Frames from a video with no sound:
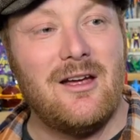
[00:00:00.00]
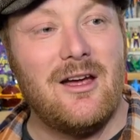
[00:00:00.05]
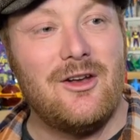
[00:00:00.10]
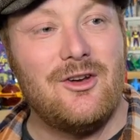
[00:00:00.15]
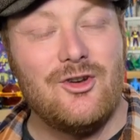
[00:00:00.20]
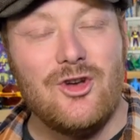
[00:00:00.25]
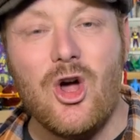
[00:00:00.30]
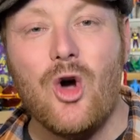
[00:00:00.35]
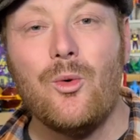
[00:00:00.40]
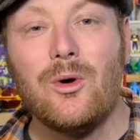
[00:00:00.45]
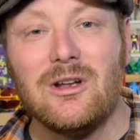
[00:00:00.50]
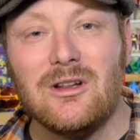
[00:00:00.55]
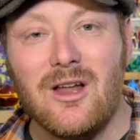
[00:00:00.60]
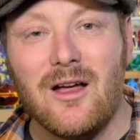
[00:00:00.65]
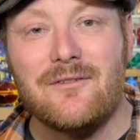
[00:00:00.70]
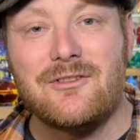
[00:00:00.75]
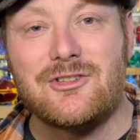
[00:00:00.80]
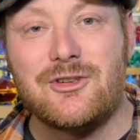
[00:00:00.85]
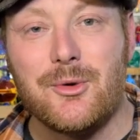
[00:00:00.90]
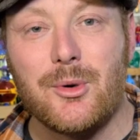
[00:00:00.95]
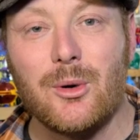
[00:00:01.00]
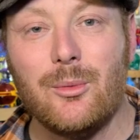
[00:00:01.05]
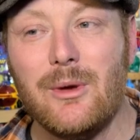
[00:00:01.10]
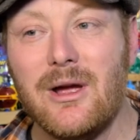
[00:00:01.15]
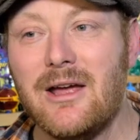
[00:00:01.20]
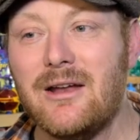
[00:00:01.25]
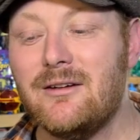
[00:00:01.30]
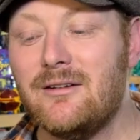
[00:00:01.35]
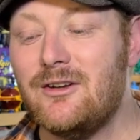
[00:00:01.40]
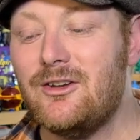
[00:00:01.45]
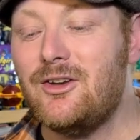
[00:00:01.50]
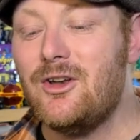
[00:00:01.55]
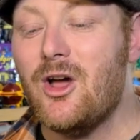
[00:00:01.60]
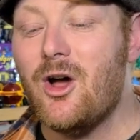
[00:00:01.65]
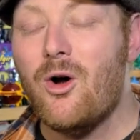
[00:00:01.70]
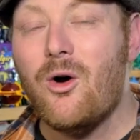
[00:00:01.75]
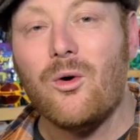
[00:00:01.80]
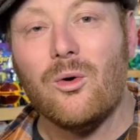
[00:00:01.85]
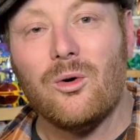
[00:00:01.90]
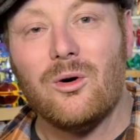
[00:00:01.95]
no one loves Superman,
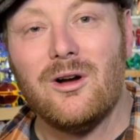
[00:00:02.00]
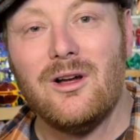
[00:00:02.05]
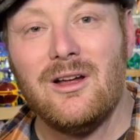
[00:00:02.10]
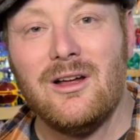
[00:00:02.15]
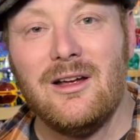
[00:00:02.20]
know